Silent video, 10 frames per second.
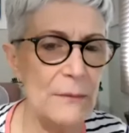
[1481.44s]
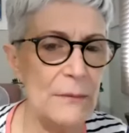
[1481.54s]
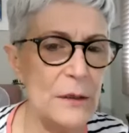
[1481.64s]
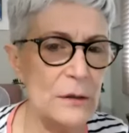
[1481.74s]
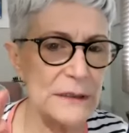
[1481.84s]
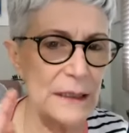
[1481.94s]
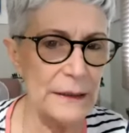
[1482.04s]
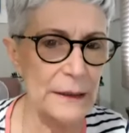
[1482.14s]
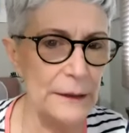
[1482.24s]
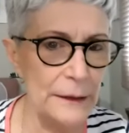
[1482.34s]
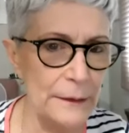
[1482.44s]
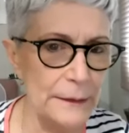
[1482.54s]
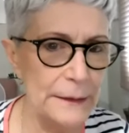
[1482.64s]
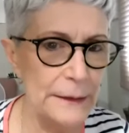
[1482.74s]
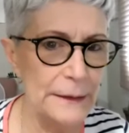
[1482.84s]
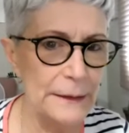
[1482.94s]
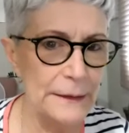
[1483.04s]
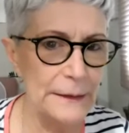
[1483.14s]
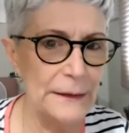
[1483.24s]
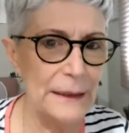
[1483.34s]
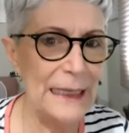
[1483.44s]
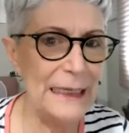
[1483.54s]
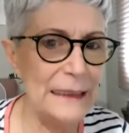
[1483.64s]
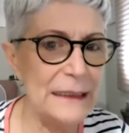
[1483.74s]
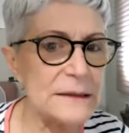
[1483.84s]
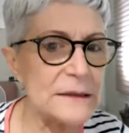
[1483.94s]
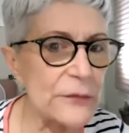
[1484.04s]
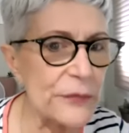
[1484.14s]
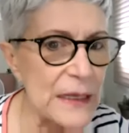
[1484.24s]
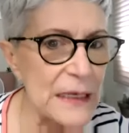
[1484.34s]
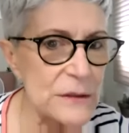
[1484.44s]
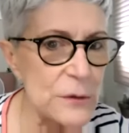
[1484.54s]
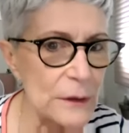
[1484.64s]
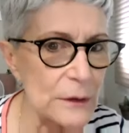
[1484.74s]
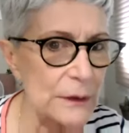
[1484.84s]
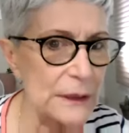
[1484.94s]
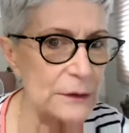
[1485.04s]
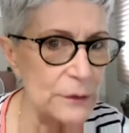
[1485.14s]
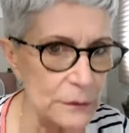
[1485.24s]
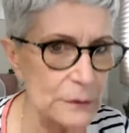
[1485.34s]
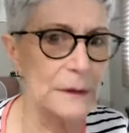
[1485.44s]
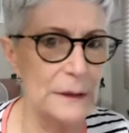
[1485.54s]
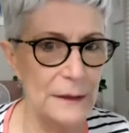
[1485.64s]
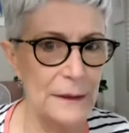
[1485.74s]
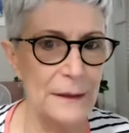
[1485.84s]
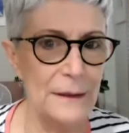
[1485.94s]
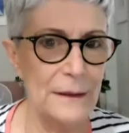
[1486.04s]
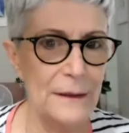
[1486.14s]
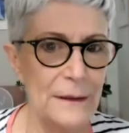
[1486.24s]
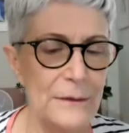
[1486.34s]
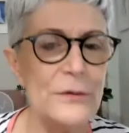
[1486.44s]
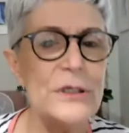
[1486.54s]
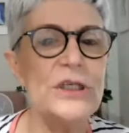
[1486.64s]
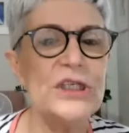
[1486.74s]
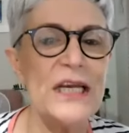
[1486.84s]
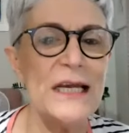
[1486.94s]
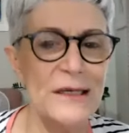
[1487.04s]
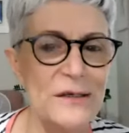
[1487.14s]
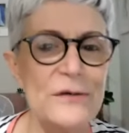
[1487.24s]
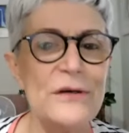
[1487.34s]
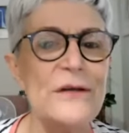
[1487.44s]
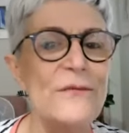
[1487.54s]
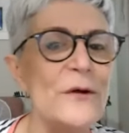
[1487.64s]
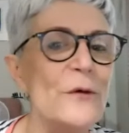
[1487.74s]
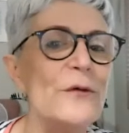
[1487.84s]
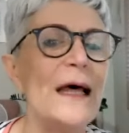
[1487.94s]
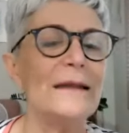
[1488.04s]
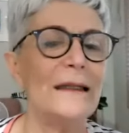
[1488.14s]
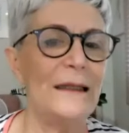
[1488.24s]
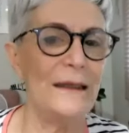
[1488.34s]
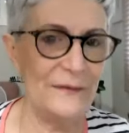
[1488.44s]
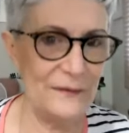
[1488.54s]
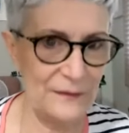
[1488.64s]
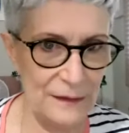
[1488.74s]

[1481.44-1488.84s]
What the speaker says: because I heard a list of things you're going to do. Recheck, review that list.